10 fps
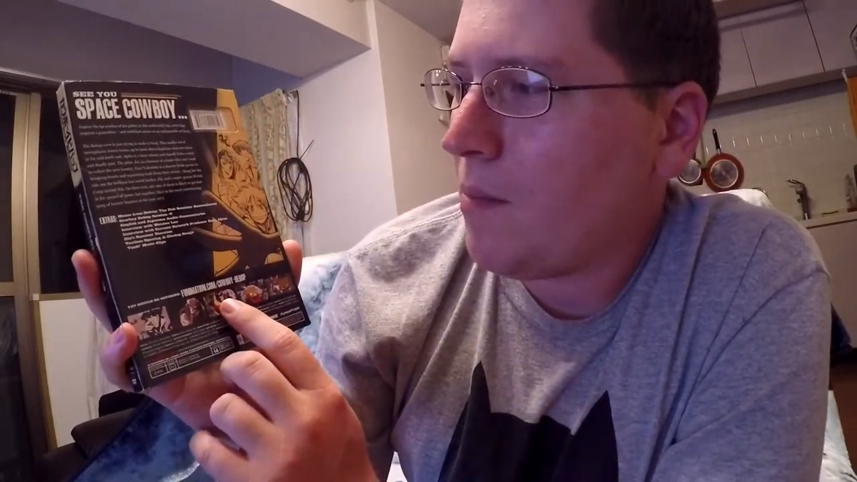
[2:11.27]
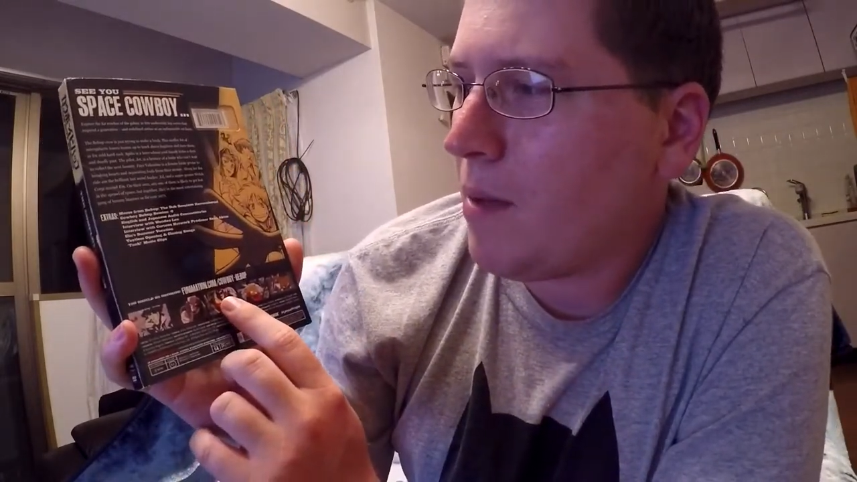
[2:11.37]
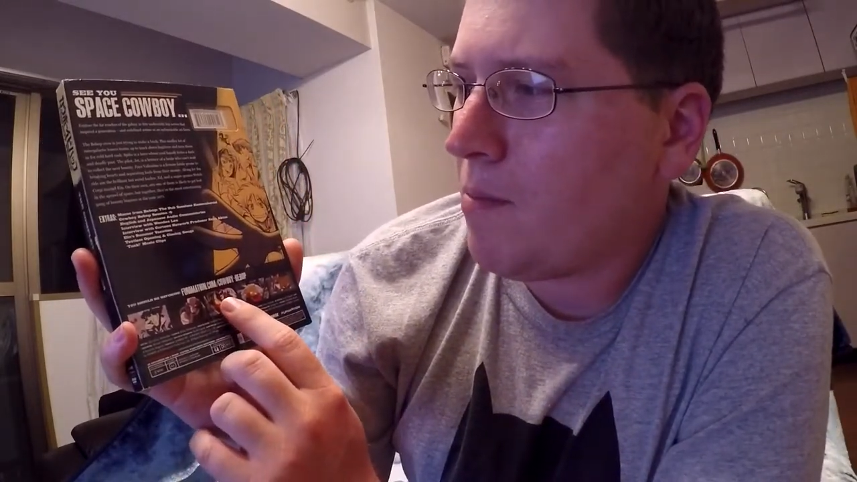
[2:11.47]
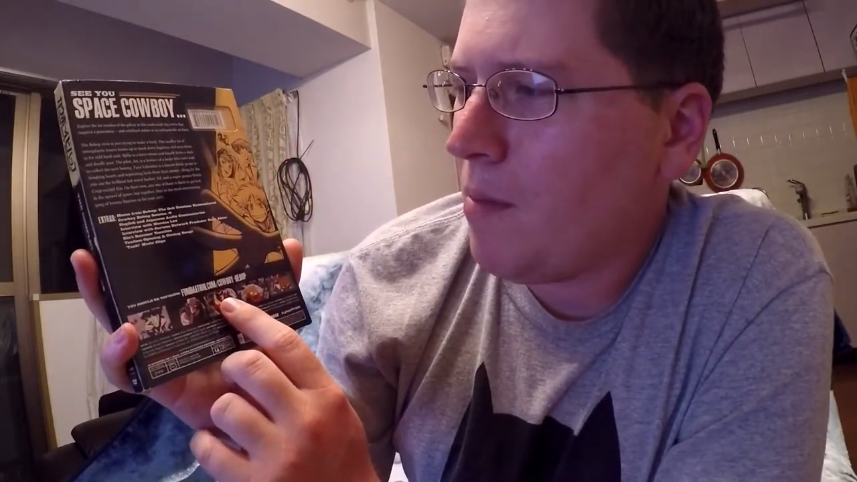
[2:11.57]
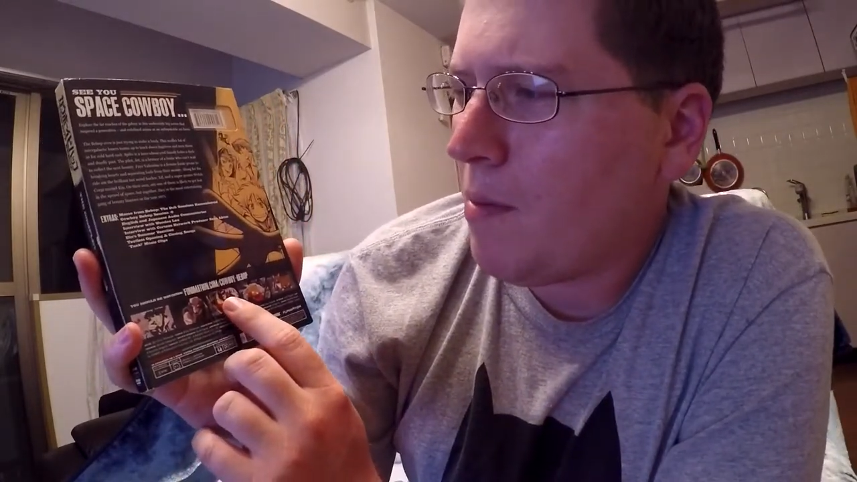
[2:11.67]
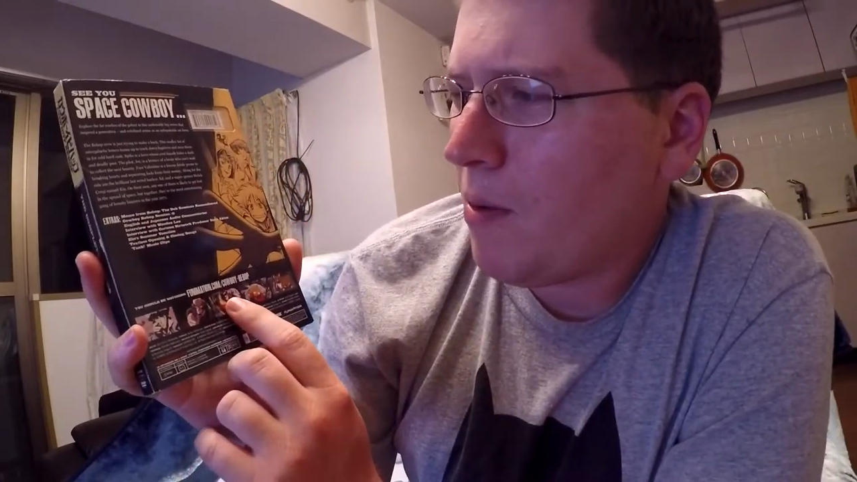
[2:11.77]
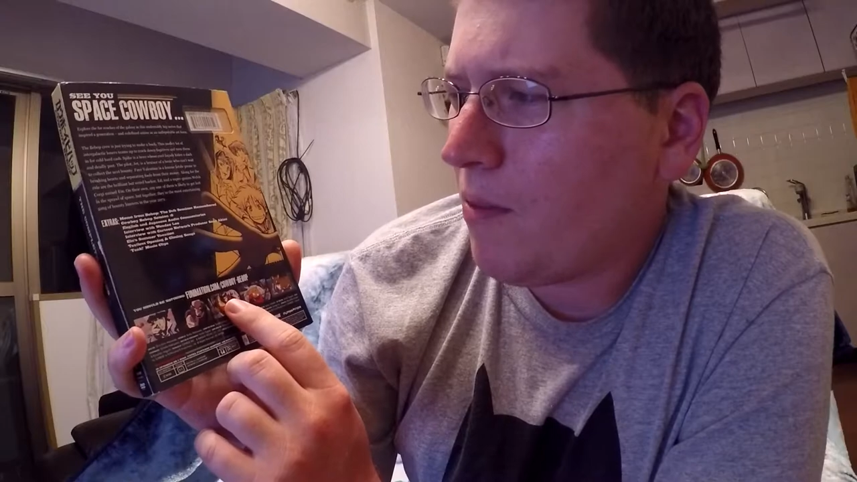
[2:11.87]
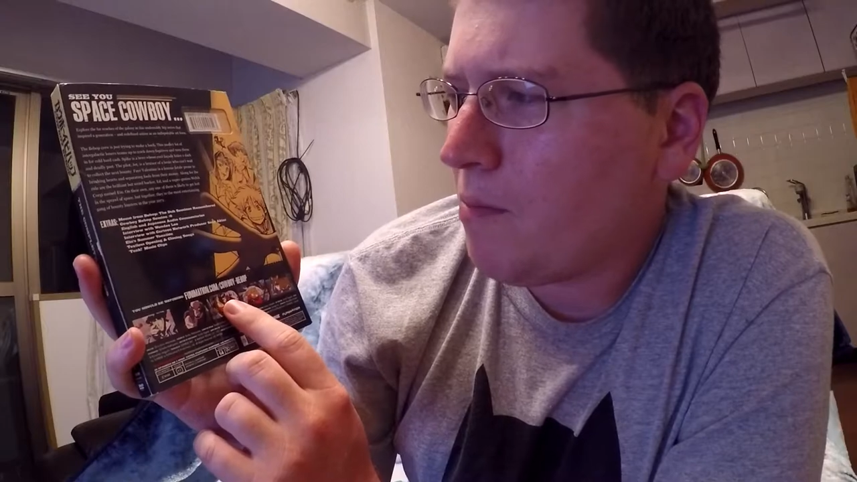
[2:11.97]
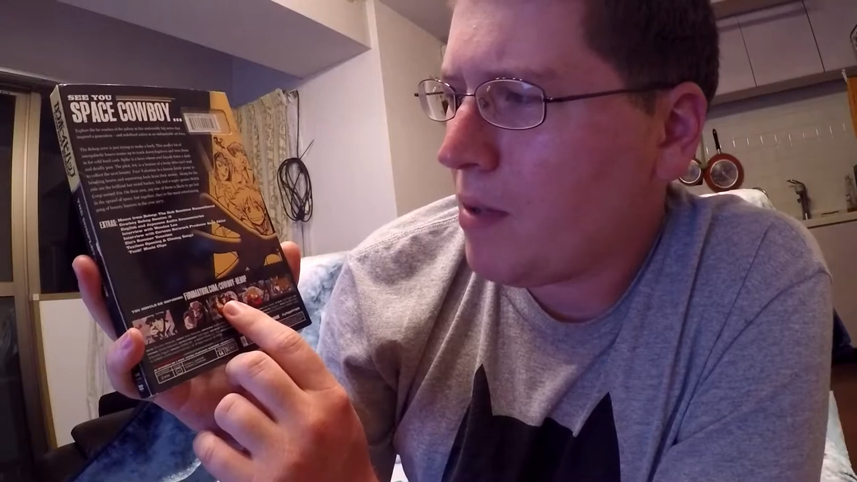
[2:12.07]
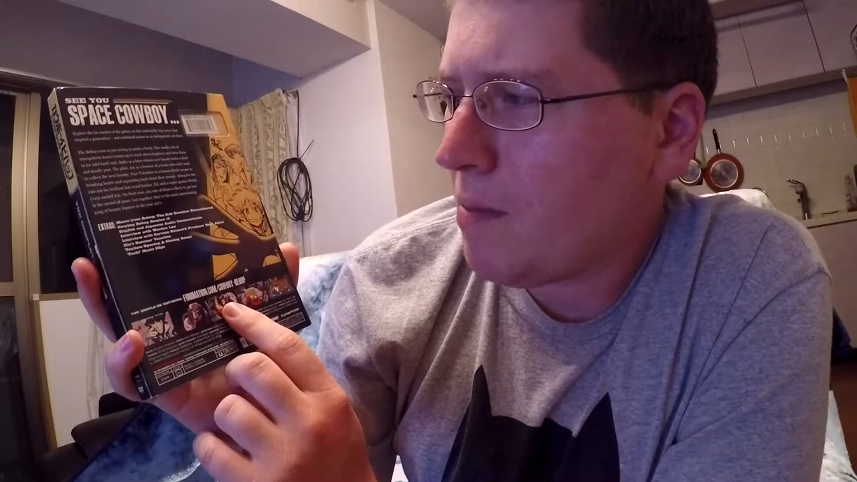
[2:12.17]
mem memo
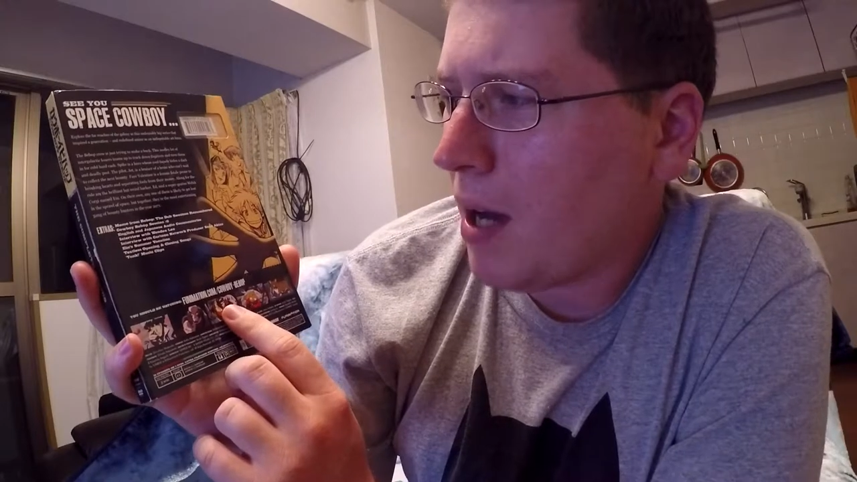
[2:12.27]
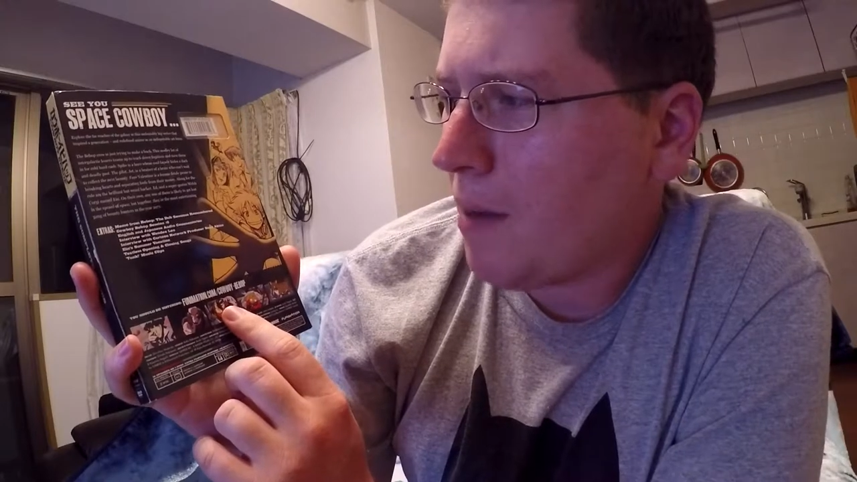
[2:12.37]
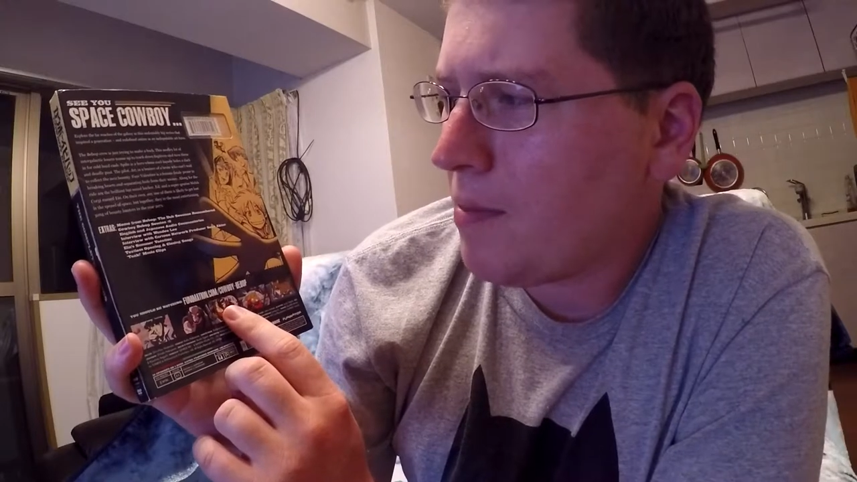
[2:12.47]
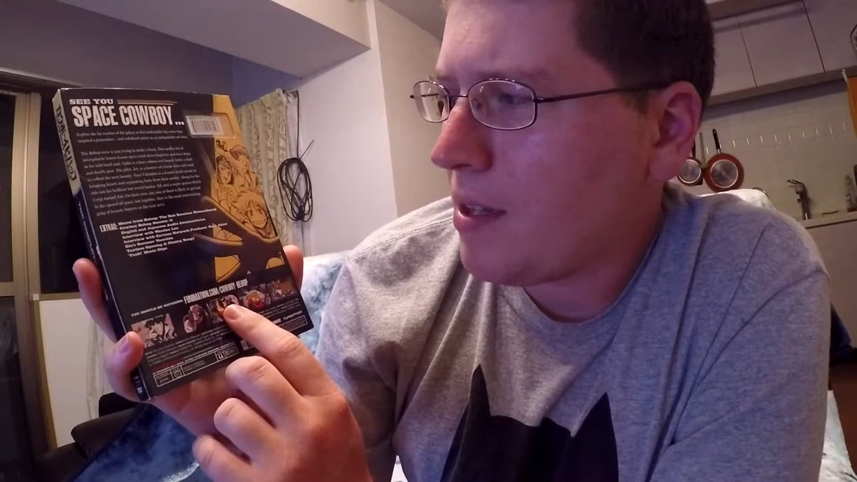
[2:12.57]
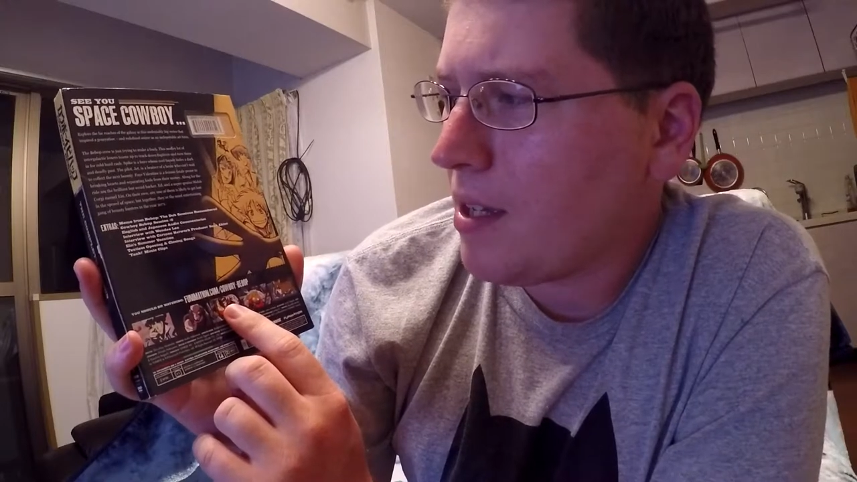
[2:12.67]
from Bebop,